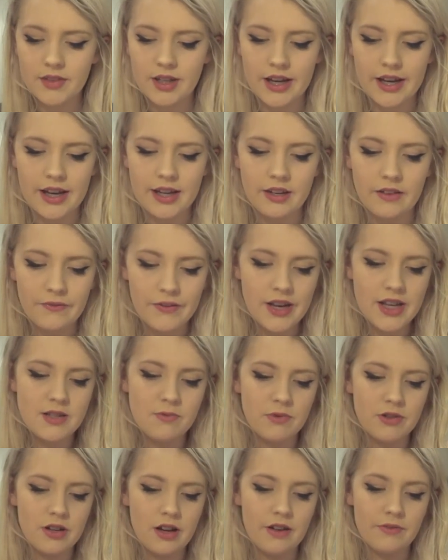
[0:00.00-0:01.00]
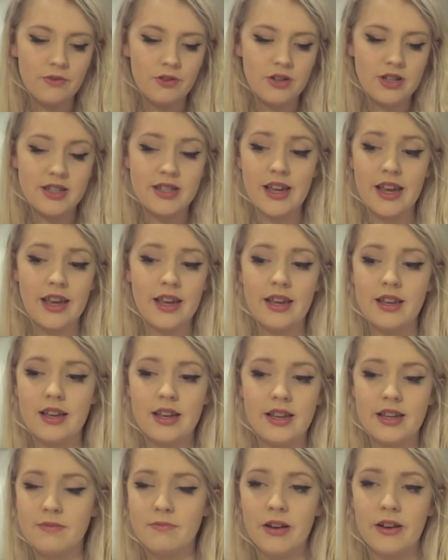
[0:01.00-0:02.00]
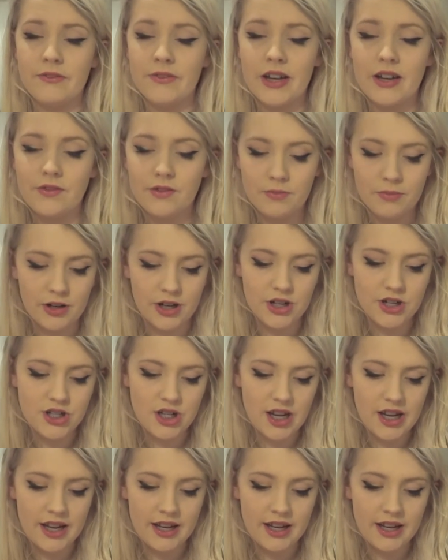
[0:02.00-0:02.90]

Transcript: And the first one I've got to say is my favourite brush,